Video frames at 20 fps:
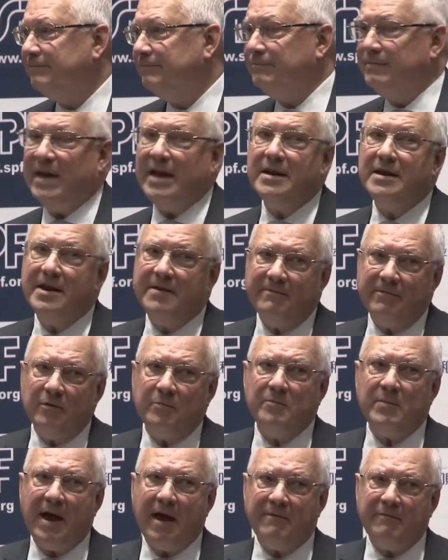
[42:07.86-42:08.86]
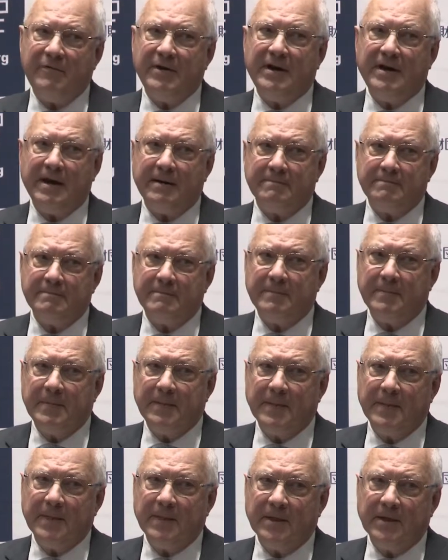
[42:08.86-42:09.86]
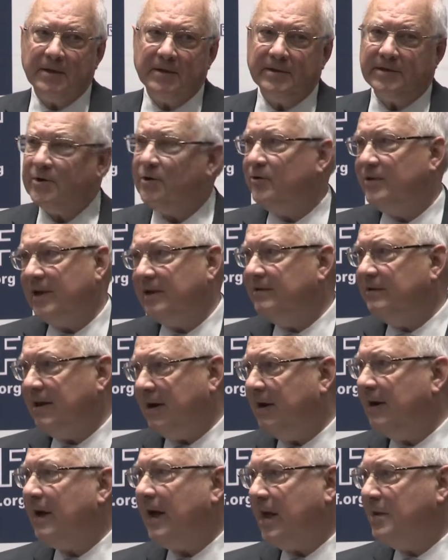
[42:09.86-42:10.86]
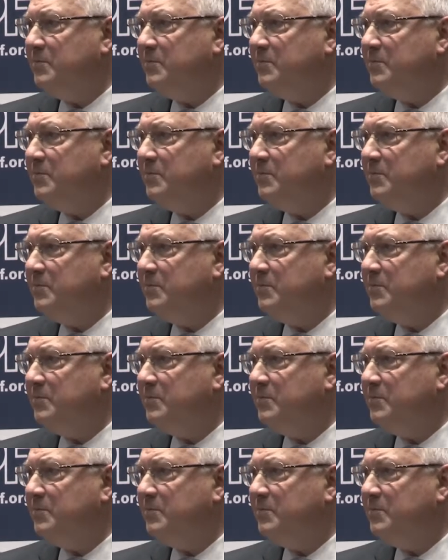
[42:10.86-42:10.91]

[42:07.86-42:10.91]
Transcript: mainly from Africa. So there are